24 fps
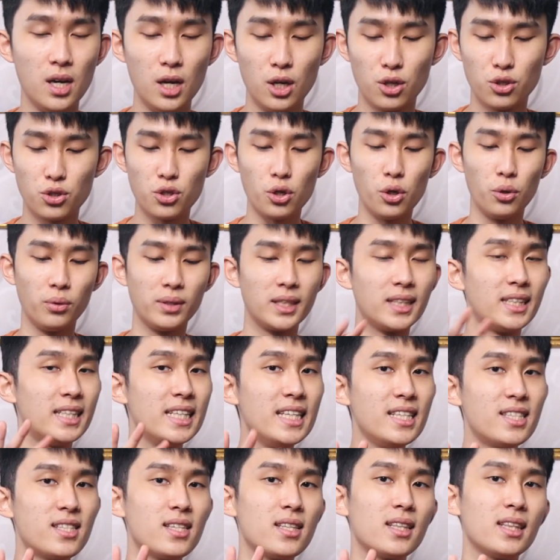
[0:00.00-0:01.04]
So the
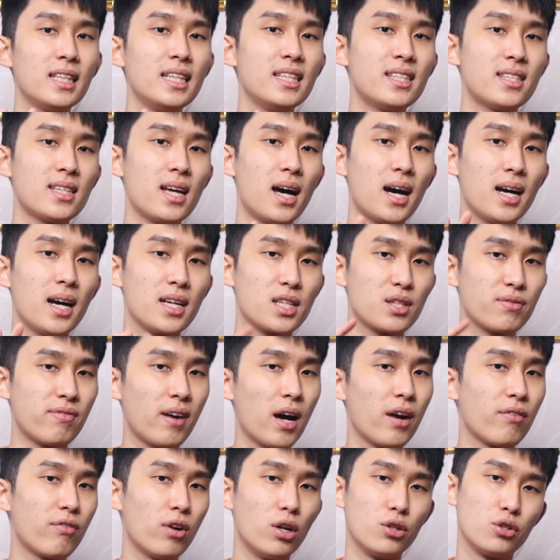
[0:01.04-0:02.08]
decently sized
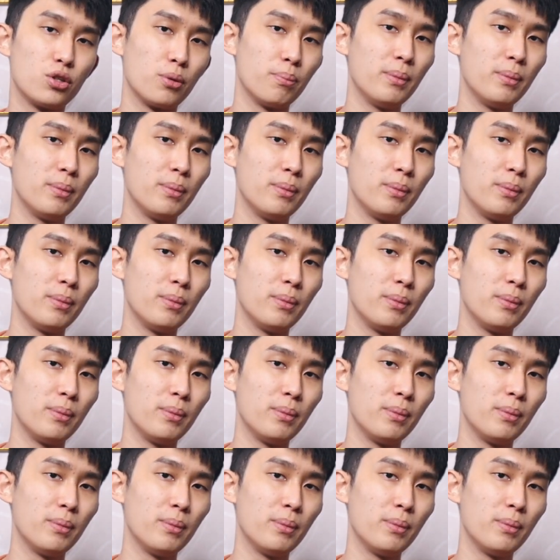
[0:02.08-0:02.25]
500